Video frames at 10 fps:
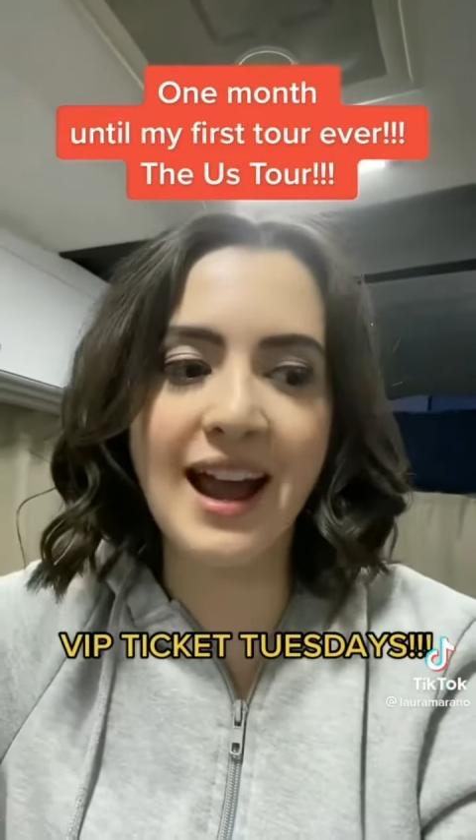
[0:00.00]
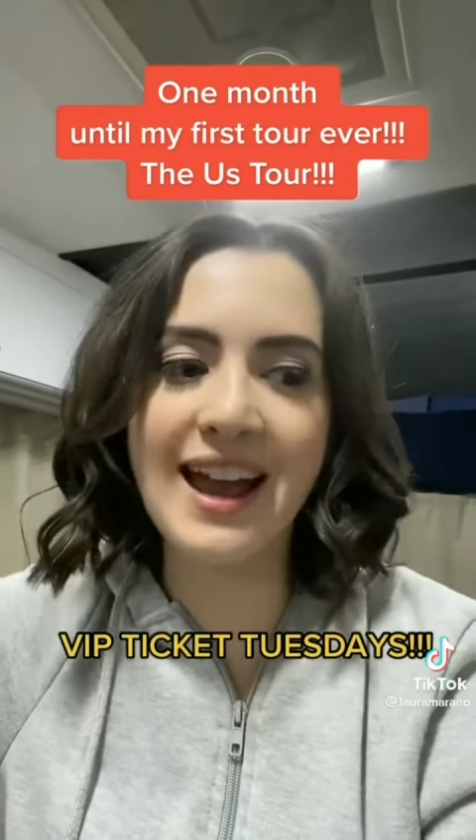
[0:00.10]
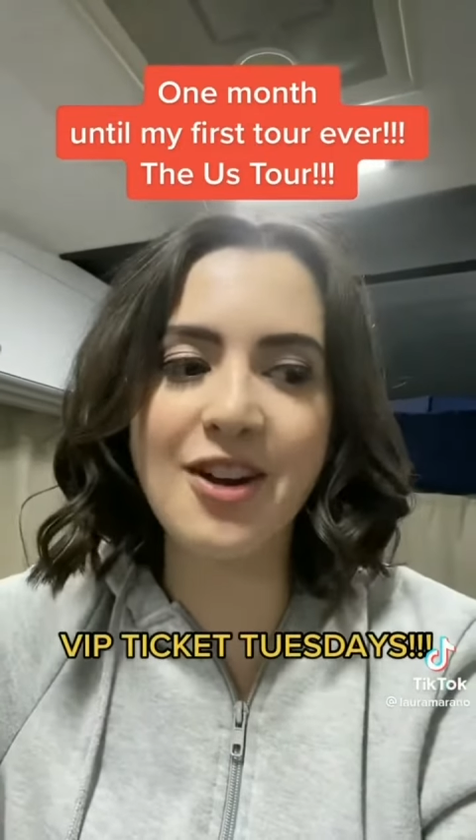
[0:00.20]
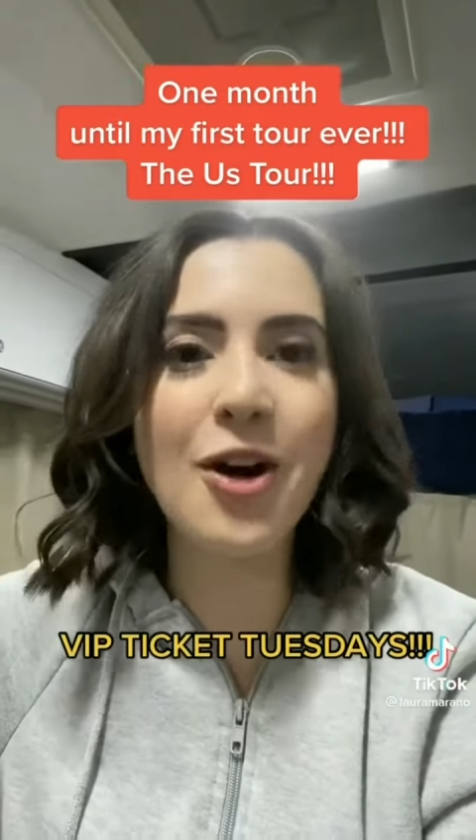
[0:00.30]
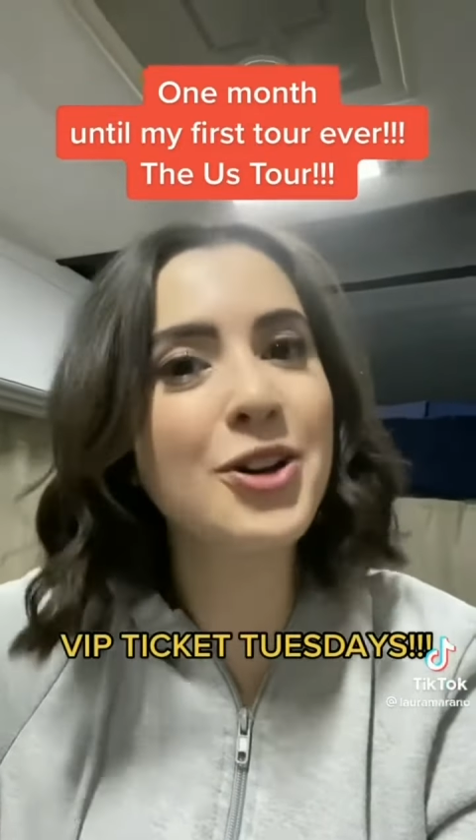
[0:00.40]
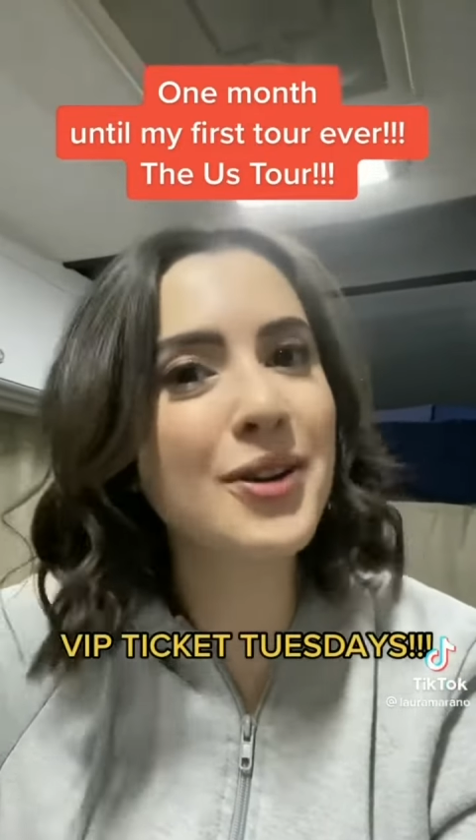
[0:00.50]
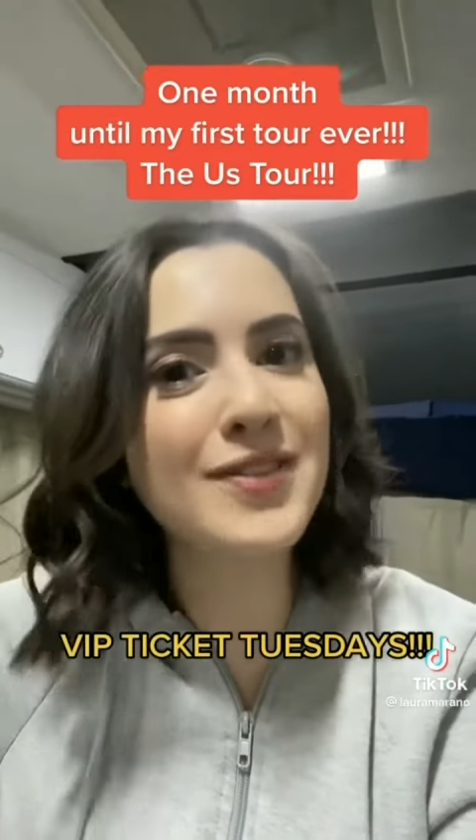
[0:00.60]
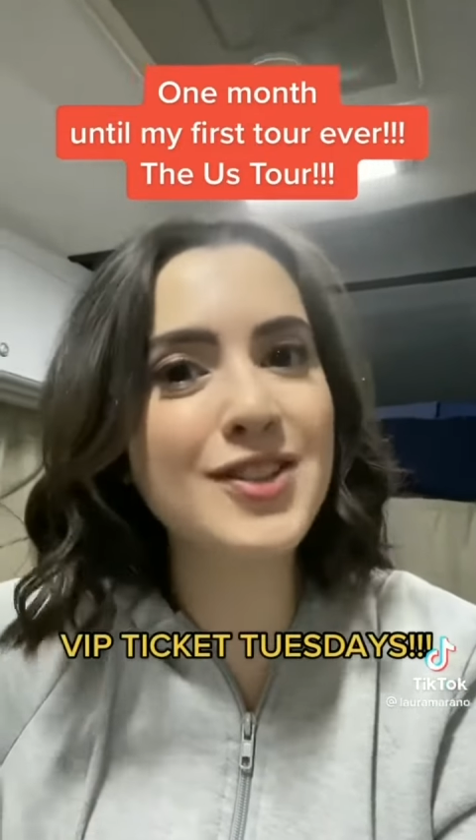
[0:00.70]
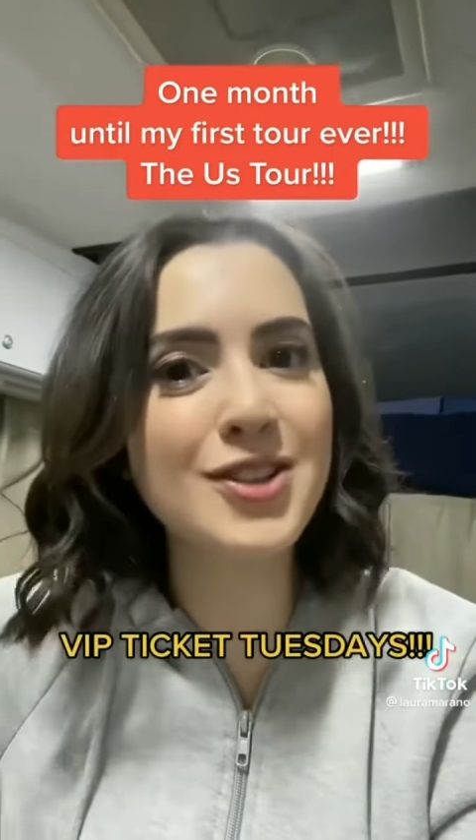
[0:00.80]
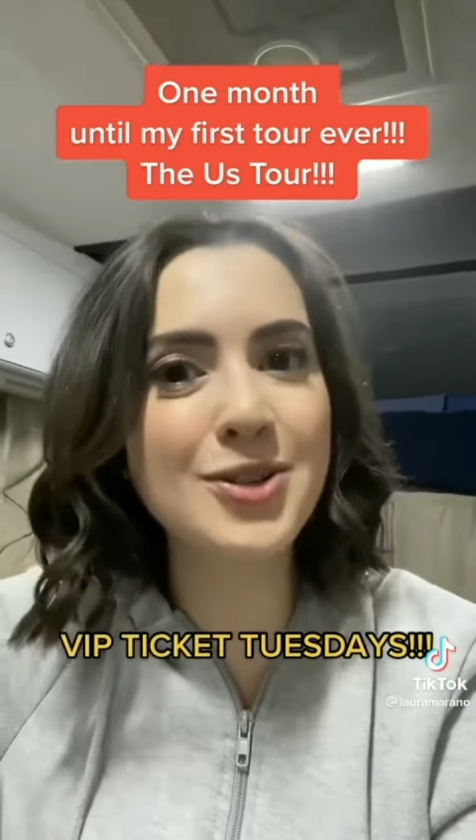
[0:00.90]
And all you have
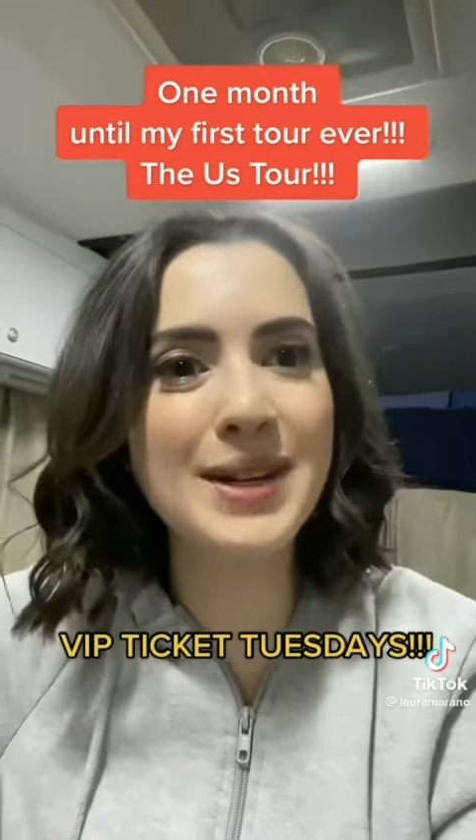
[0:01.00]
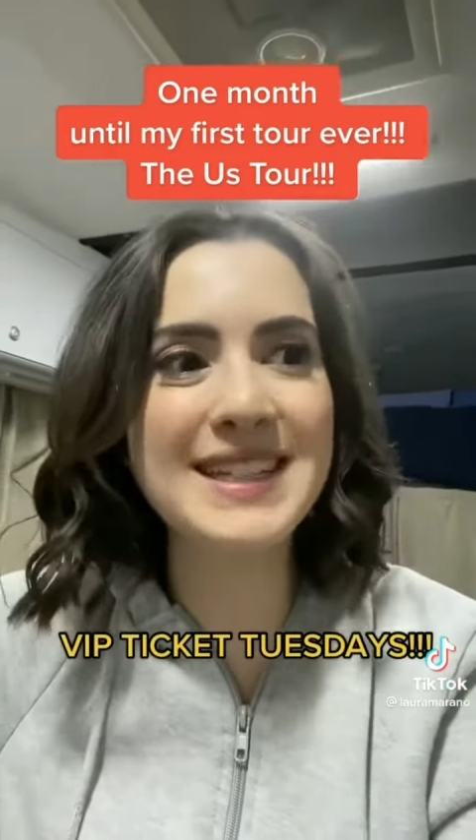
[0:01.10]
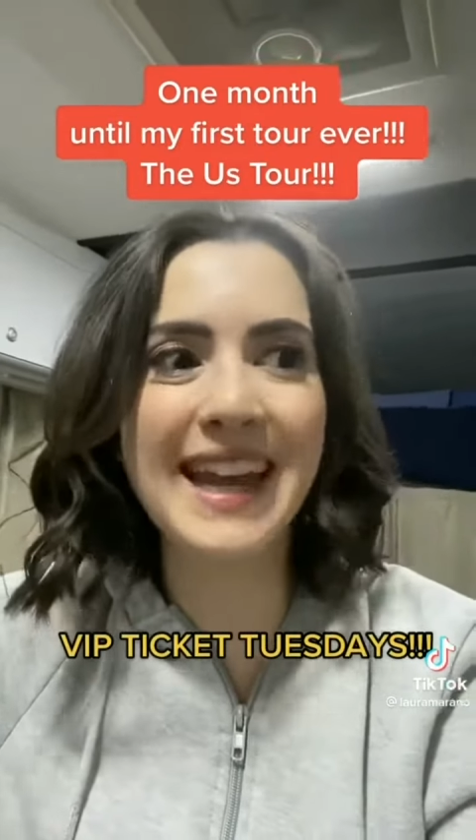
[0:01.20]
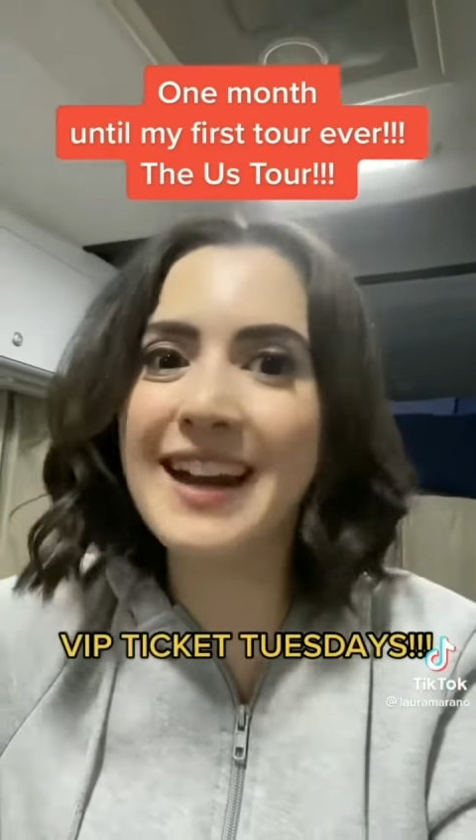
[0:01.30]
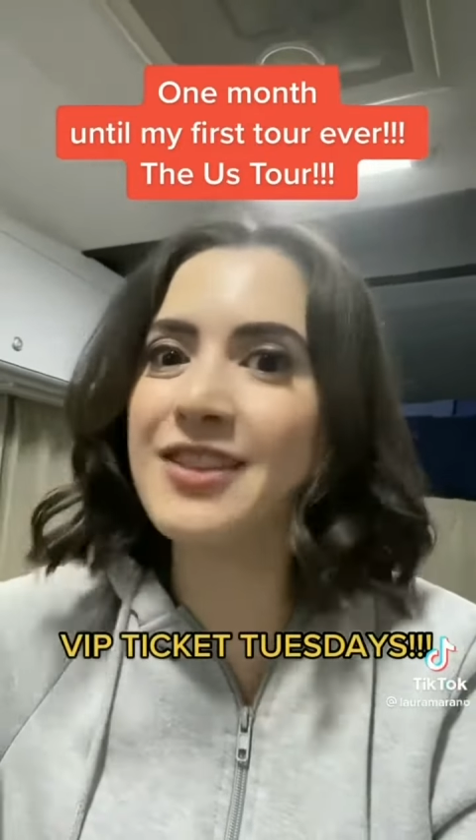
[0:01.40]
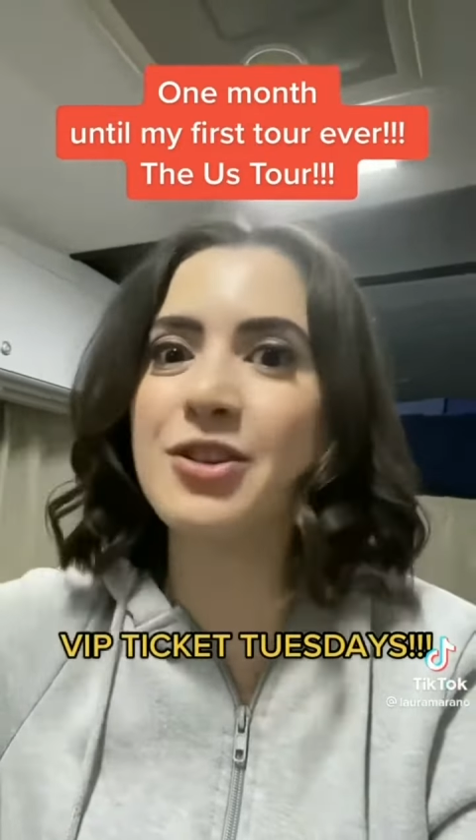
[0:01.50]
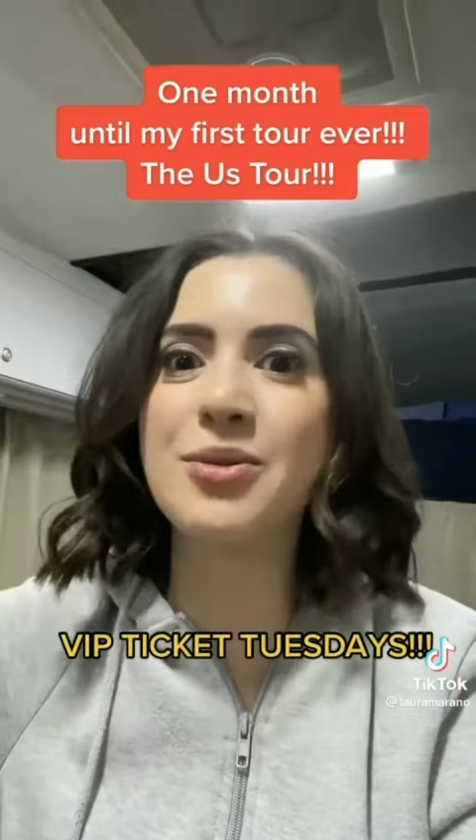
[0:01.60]
to do is answer